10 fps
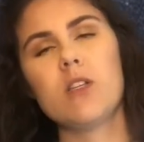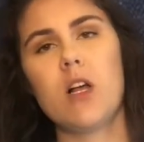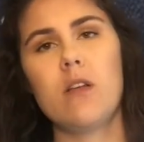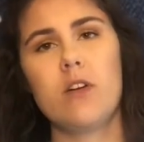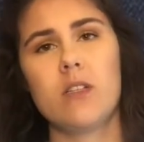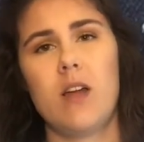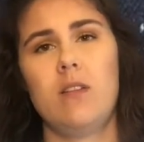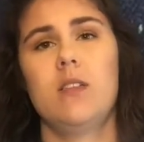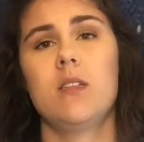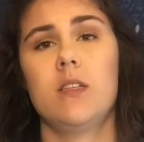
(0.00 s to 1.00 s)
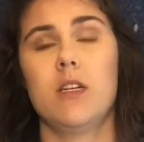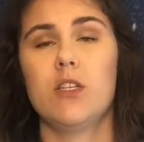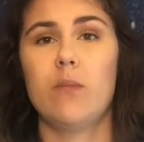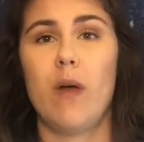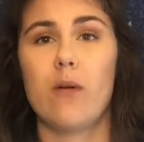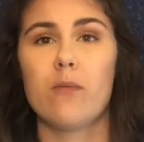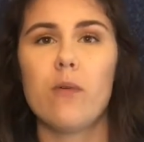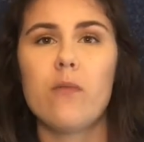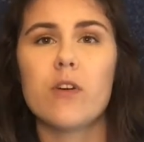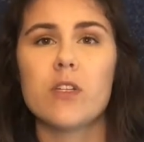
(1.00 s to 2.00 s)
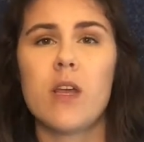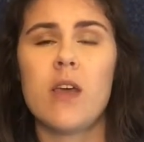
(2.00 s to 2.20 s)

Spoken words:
All of our science is conducted by rovers